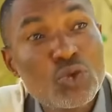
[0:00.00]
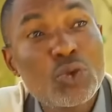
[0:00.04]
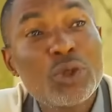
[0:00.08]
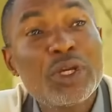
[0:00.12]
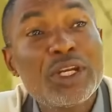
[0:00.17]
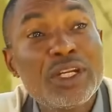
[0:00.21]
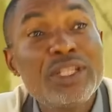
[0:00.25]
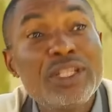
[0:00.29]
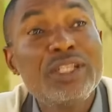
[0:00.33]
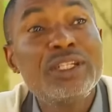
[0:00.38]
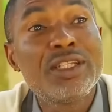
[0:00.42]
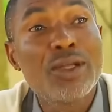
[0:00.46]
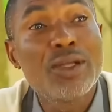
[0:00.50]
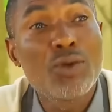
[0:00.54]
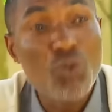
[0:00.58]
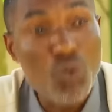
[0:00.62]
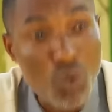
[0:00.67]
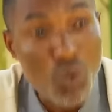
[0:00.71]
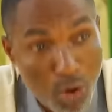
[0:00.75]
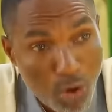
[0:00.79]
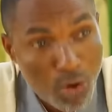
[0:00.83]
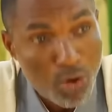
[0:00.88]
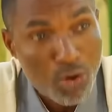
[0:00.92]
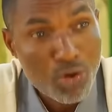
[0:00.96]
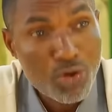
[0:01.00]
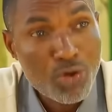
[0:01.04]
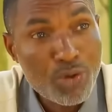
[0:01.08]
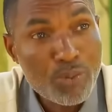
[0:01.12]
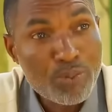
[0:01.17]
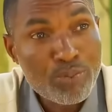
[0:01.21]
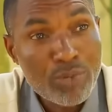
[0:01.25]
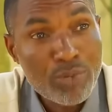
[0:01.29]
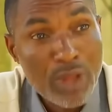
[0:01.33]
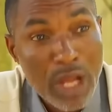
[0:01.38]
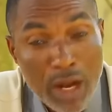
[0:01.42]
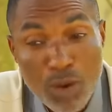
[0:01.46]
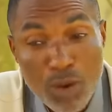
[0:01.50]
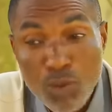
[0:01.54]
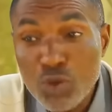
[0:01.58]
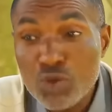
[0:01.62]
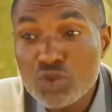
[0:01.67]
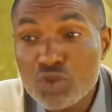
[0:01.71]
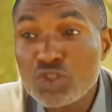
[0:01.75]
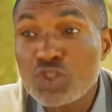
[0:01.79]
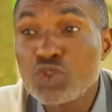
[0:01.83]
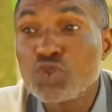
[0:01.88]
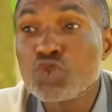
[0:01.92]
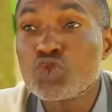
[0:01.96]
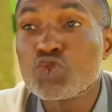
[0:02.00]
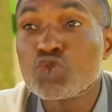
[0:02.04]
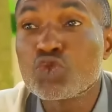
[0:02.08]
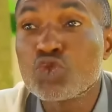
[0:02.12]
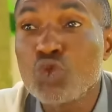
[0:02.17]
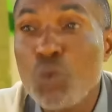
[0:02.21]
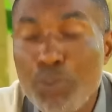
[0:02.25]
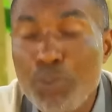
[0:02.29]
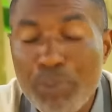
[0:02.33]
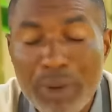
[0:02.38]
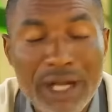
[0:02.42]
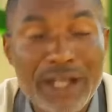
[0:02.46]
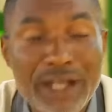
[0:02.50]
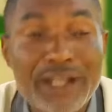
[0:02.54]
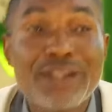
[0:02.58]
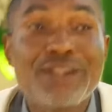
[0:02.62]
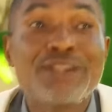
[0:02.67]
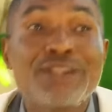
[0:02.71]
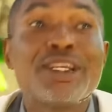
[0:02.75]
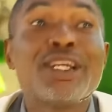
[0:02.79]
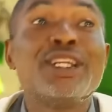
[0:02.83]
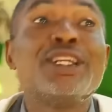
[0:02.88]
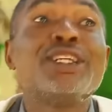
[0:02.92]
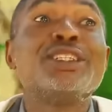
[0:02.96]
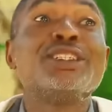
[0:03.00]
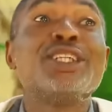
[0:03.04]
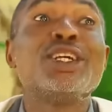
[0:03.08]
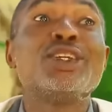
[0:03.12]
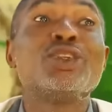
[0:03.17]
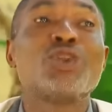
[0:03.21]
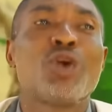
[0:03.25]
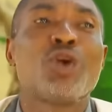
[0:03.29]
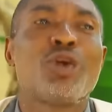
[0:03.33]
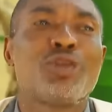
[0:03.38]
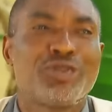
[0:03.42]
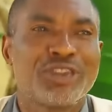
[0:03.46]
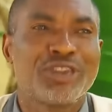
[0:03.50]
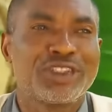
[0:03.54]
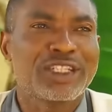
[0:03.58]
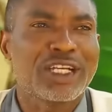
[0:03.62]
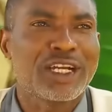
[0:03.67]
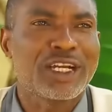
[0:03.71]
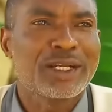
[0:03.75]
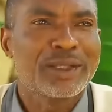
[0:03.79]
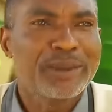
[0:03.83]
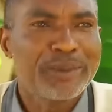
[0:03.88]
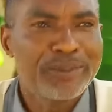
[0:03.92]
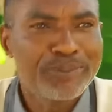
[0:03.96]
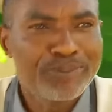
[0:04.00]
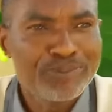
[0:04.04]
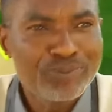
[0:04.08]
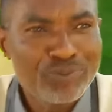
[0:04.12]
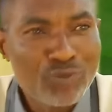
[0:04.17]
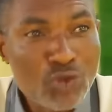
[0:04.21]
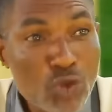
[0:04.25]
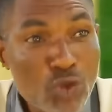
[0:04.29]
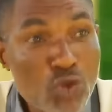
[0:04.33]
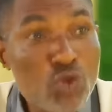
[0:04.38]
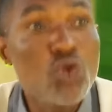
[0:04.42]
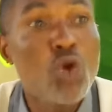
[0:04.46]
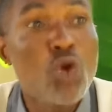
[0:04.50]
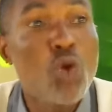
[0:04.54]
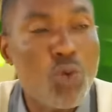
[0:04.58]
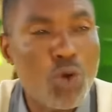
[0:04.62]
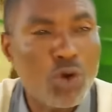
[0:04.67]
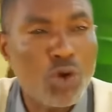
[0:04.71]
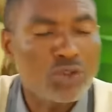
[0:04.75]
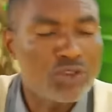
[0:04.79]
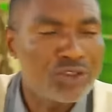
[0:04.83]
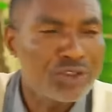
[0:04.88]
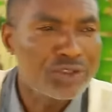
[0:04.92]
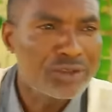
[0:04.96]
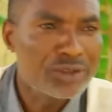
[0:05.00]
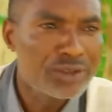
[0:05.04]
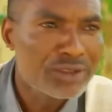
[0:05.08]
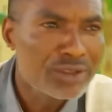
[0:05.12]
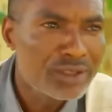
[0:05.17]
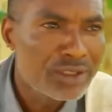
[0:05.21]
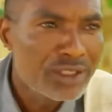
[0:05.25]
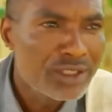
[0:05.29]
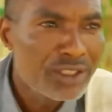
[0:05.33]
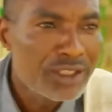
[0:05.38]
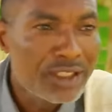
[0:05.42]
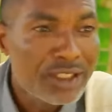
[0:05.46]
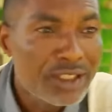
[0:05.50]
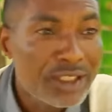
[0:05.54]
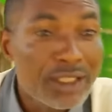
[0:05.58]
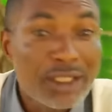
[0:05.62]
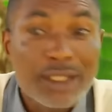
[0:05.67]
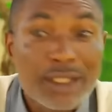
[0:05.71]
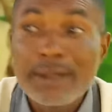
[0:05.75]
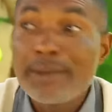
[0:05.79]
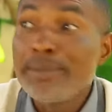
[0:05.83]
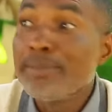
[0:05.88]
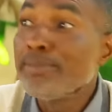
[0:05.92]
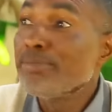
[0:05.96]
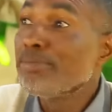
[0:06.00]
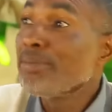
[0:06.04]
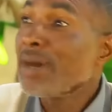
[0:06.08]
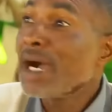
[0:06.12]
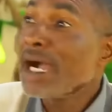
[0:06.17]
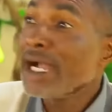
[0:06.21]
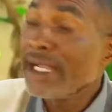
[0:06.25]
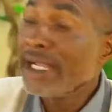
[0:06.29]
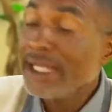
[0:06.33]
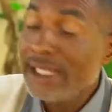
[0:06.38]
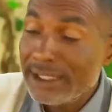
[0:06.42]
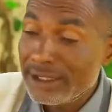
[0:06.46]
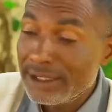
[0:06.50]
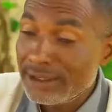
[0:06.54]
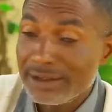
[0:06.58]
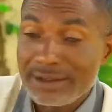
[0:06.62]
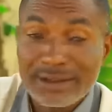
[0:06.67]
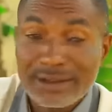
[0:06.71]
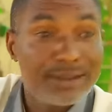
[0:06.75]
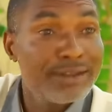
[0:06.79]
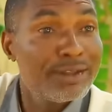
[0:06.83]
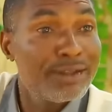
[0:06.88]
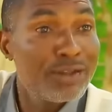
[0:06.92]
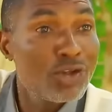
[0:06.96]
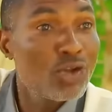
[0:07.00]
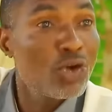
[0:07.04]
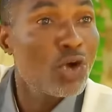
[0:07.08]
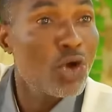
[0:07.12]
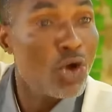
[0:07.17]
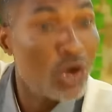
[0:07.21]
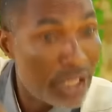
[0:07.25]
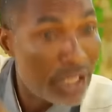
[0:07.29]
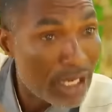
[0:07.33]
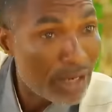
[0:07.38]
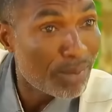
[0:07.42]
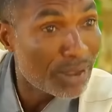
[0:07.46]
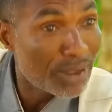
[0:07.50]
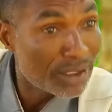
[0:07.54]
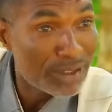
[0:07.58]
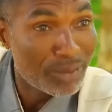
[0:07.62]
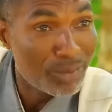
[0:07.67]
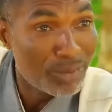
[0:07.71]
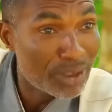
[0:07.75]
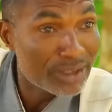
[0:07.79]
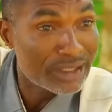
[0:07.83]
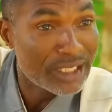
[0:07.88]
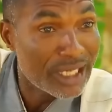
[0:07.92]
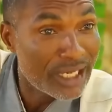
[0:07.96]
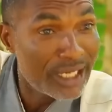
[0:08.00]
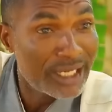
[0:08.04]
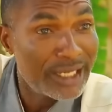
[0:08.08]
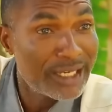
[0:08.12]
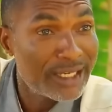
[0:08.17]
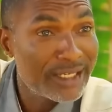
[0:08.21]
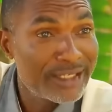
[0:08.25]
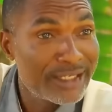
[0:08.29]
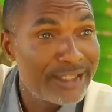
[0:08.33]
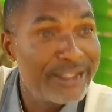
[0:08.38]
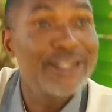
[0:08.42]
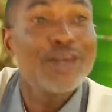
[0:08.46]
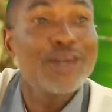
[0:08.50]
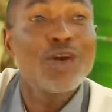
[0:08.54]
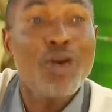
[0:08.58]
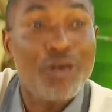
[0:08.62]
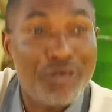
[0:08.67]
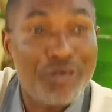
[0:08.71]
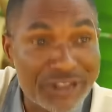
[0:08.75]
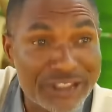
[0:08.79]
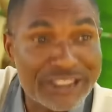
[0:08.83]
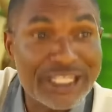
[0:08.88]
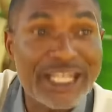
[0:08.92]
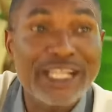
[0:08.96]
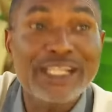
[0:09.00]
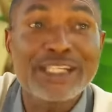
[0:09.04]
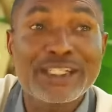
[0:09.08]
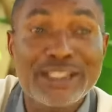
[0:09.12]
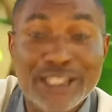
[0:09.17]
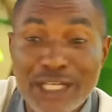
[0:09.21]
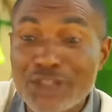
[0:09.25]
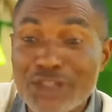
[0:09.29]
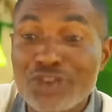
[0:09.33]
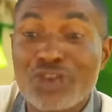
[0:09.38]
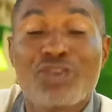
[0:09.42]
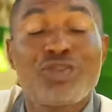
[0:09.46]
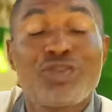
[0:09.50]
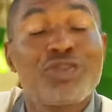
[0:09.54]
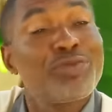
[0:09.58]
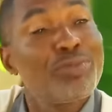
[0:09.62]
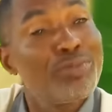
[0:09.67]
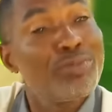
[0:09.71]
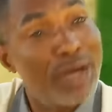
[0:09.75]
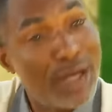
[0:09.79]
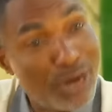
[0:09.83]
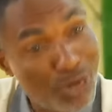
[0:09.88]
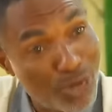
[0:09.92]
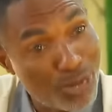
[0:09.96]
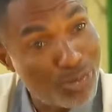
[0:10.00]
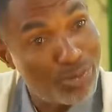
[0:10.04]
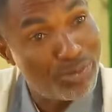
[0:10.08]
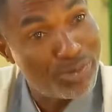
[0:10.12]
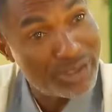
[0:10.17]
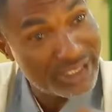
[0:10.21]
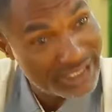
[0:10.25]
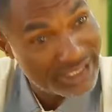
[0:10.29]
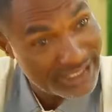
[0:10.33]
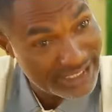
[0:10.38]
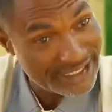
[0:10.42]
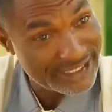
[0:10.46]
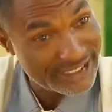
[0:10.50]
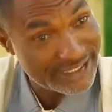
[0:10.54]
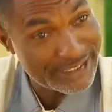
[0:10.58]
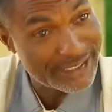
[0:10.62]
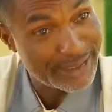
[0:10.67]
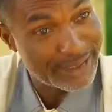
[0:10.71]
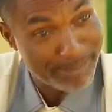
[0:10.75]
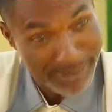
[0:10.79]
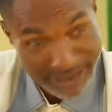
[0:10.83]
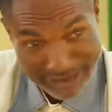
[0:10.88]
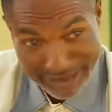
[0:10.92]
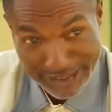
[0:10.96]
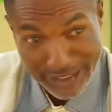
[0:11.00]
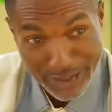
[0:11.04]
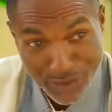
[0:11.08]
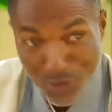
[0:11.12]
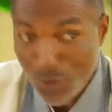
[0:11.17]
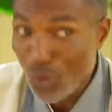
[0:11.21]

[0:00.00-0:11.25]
the war, I was a super intelligent officer. You know what? My Oga Patapata, the officer in charge of my own brigade, the battalion where I